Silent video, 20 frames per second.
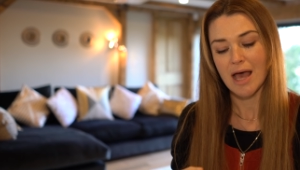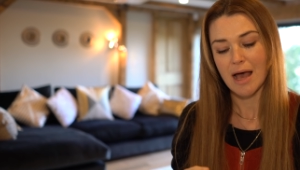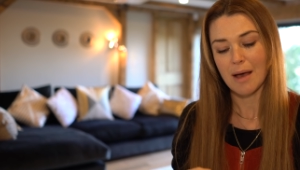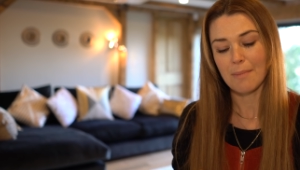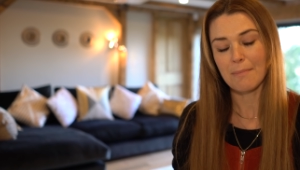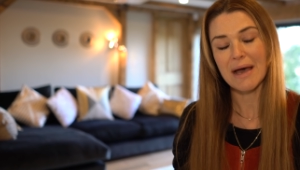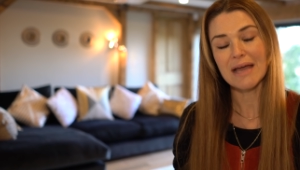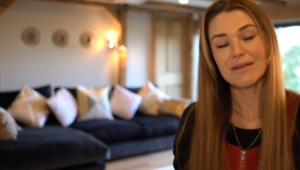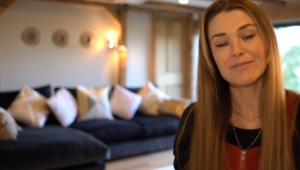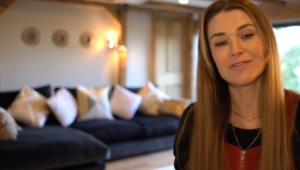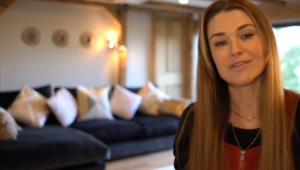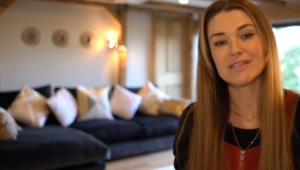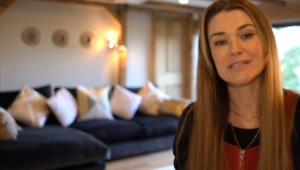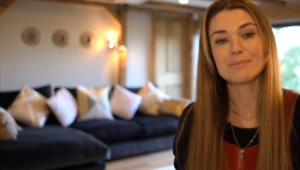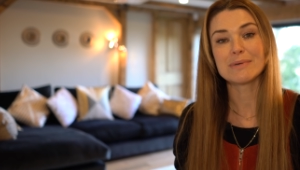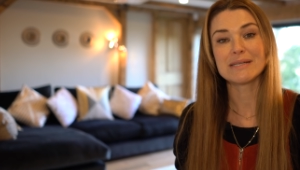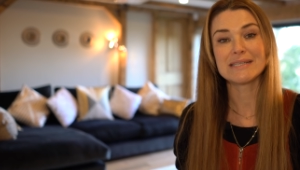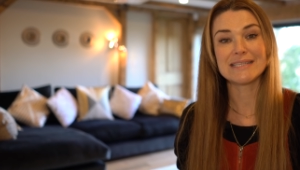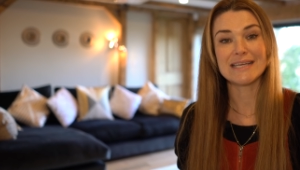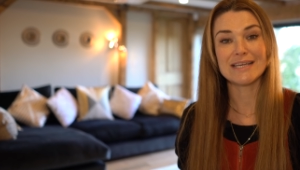a
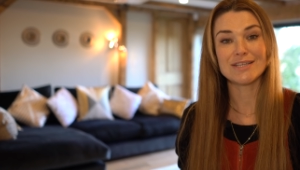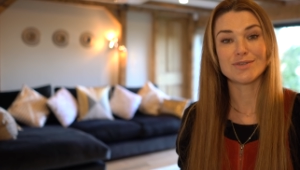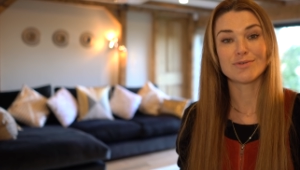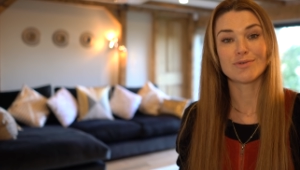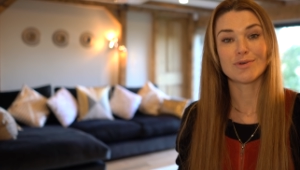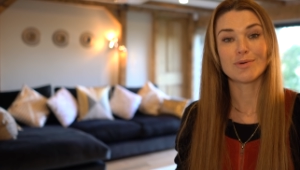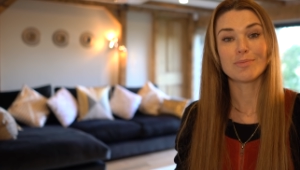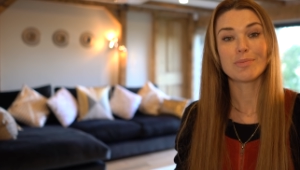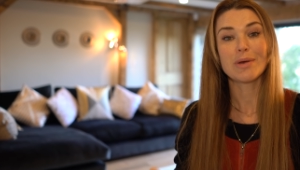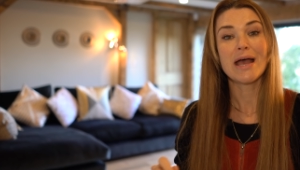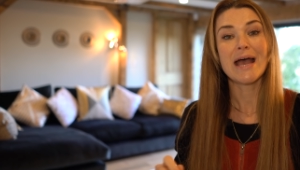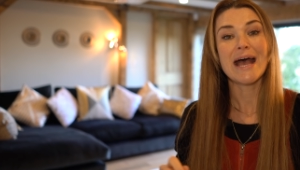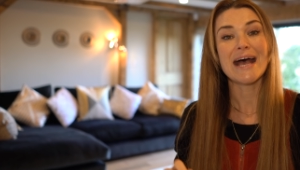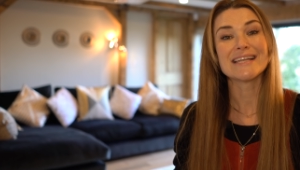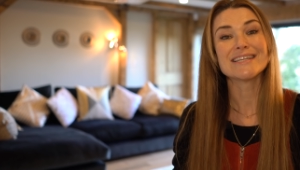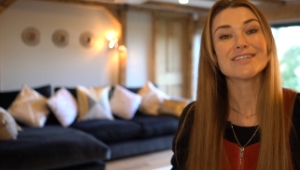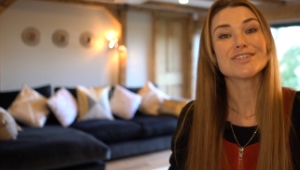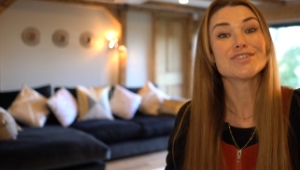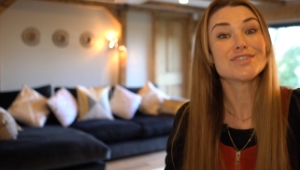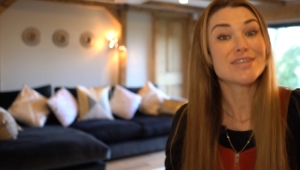mindfulness meditation group,
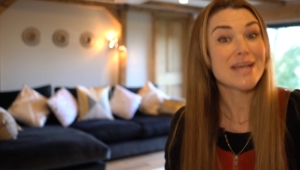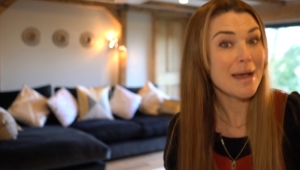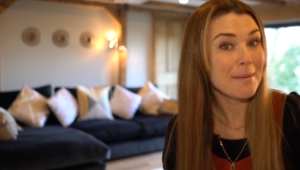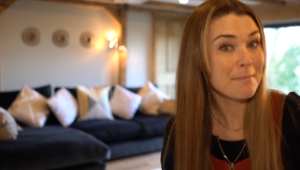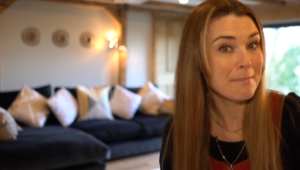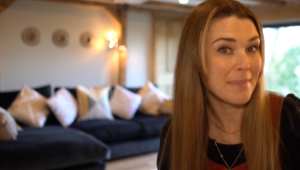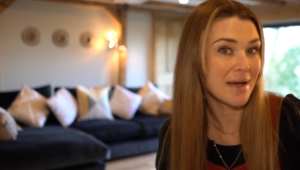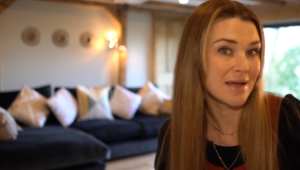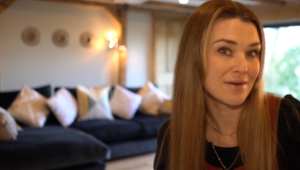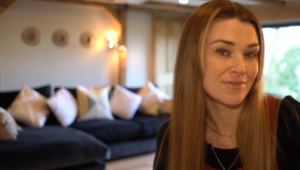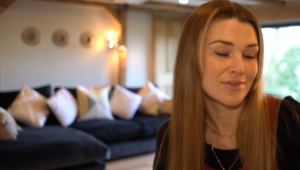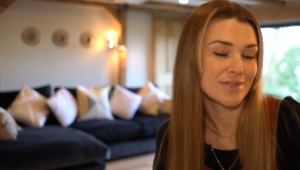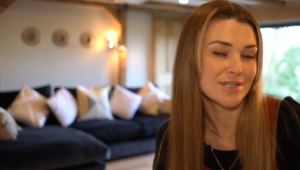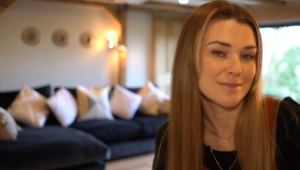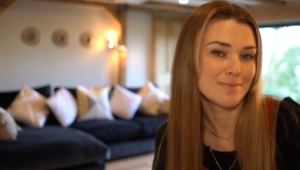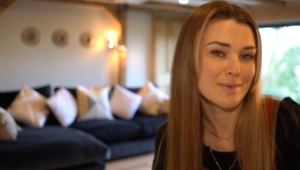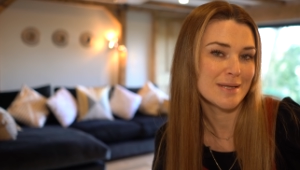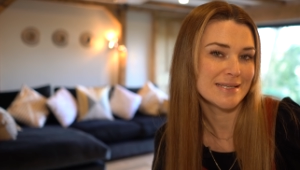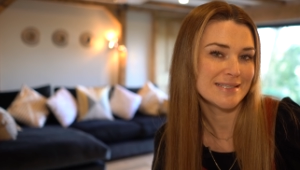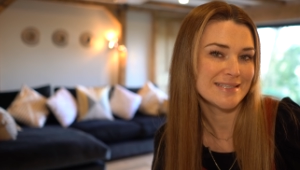and a sham
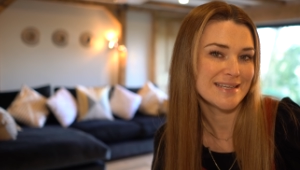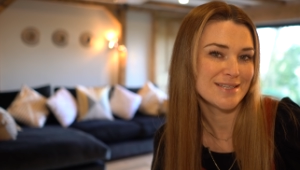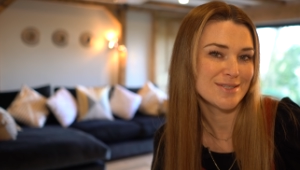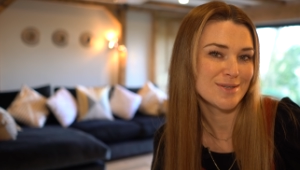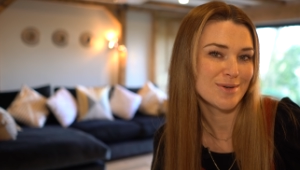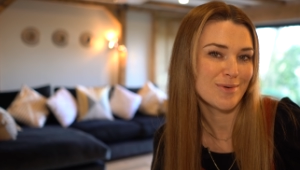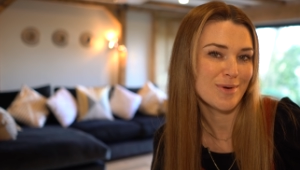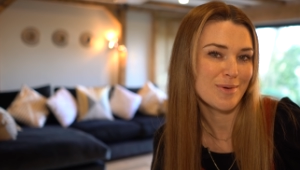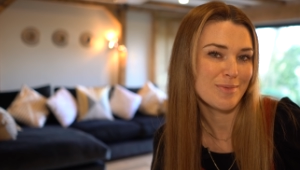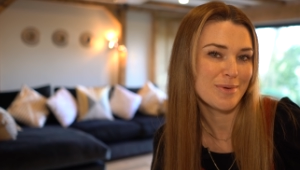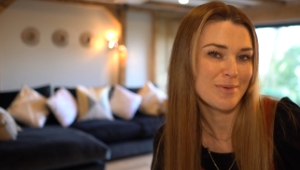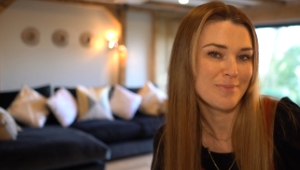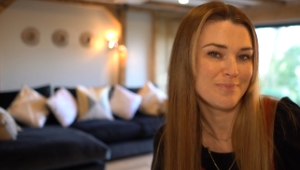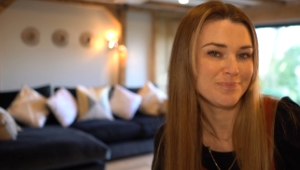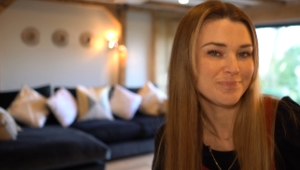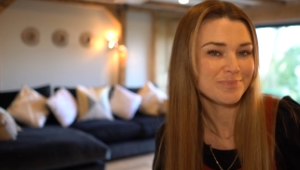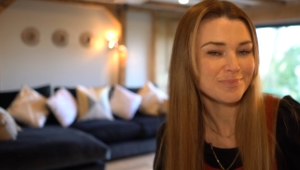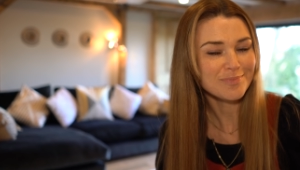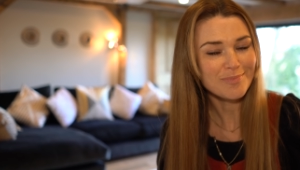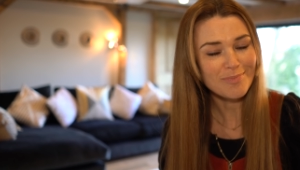mindfulness meditation group.
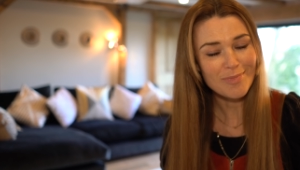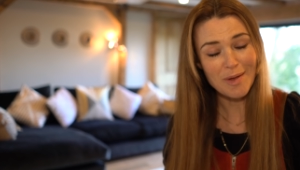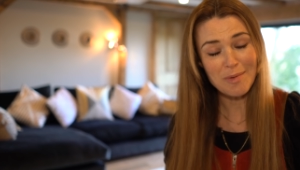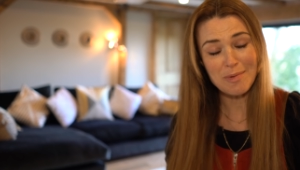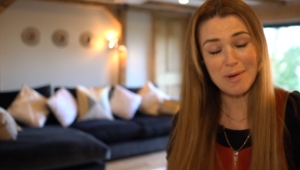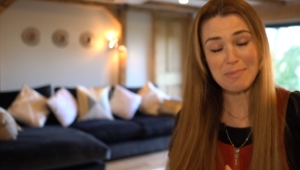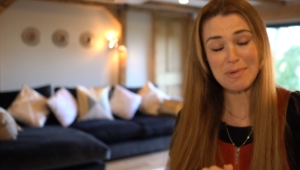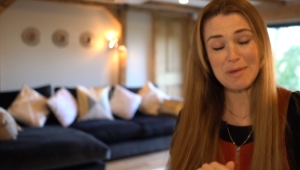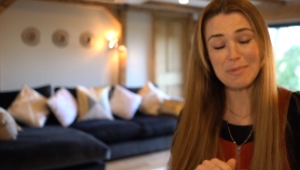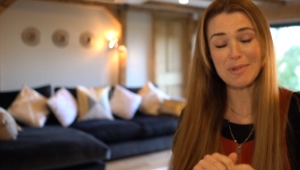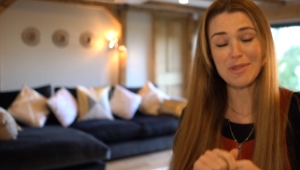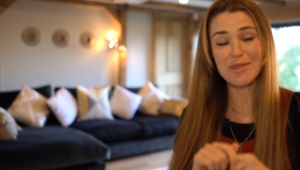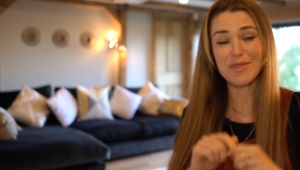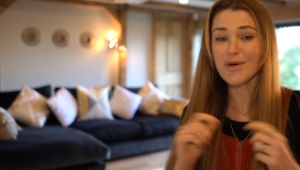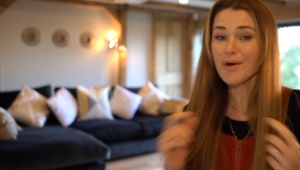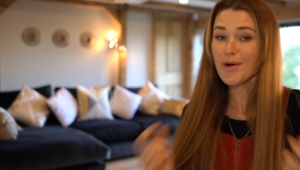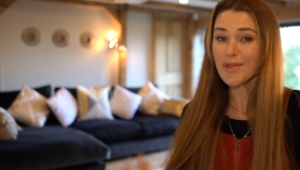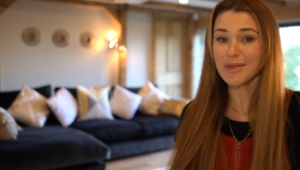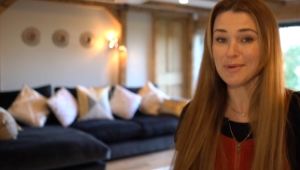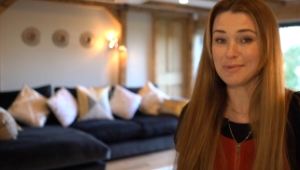Where people
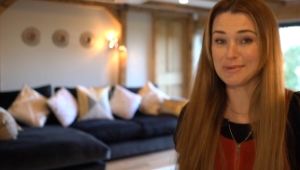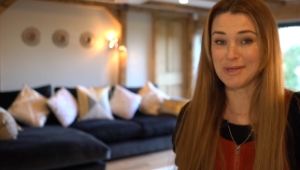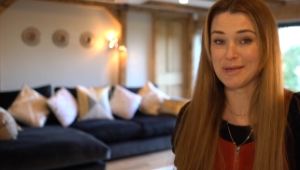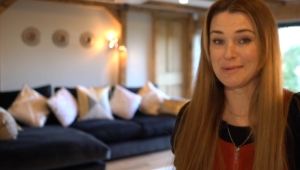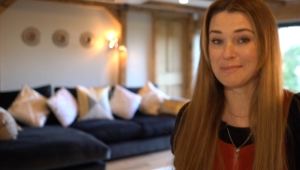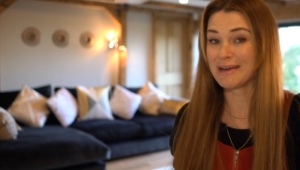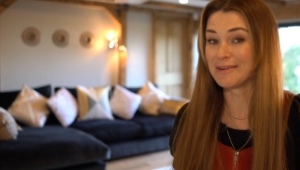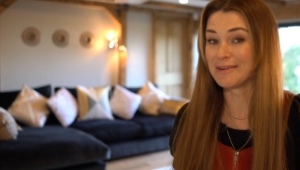thought they were doing